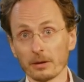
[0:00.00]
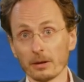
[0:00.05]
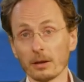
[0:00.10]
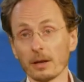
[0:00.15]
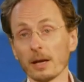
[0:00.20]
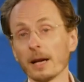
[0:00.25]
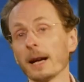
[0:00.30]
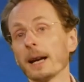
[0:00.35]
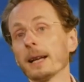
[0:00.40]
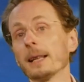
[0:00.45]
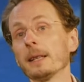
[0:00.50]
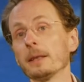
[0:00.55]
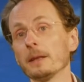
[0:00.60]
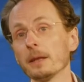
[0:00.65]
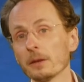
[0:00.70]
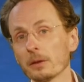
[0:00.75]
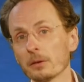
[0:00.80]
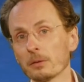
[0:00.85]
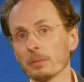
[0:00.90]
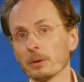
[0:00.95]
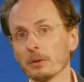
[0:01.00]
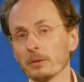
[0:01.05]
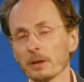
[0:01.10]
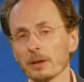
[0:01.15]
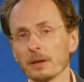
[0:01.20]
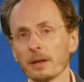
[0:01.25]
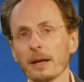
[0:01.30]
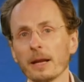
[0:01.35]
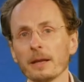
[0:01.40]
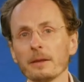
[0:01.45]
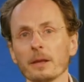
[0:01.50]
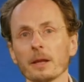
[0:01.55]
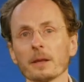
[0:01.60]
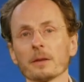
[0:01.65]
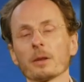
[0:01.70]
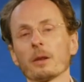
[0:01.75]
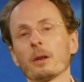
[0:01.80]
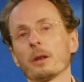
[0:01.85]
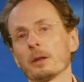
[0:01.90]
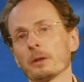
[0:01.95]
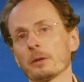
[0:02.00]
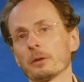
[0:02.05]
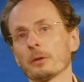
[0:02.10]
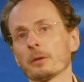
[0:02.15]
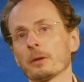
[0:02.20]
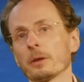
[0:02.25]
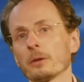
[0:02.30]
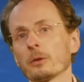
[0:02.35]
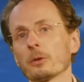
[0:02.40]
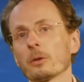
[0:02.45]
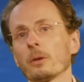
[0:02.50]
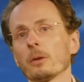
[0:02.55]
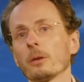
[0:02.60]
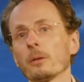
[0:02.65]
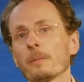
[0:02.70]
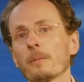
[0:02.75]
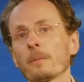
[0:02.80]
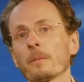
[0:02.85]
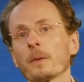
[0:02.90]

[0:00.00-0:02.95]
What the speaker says: are highly distributed and thus harder to control.